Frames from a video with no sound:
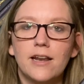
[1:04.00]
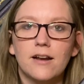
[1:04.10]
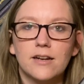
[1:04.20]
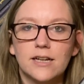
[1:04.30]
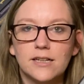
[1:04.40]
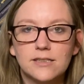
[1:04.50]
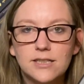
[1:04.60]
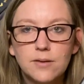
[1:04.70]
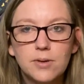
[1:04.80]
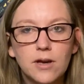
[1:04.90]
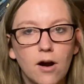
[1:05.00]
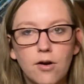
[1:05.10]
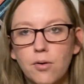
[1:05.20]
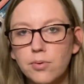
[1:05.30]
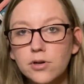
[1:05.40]
on a
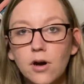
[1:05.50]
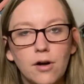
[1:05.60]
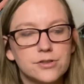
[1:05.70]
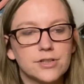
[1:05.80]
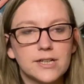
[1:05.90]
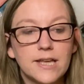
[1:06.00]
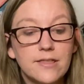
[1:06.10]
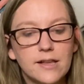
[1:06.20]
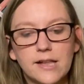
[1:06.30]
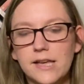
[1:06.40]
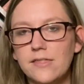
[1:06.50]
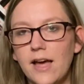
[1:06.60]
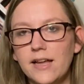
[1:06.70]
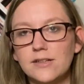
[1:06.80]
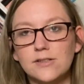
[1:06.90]
TBR or book haul or anything like
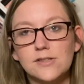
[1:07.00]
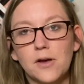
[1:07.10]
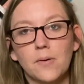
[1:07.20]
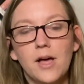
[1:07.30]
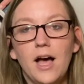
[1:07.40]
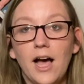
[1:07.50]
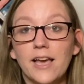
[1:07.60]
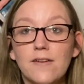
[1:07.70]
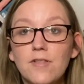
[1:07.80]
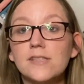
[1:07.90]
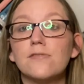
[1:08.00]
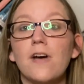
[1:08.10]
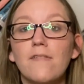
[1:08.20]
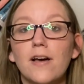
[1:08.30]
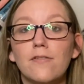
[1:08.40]
that, and so I gave this a
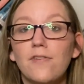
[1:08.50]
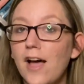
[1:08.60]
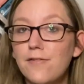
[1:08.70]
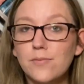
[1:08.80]
5 out of 5.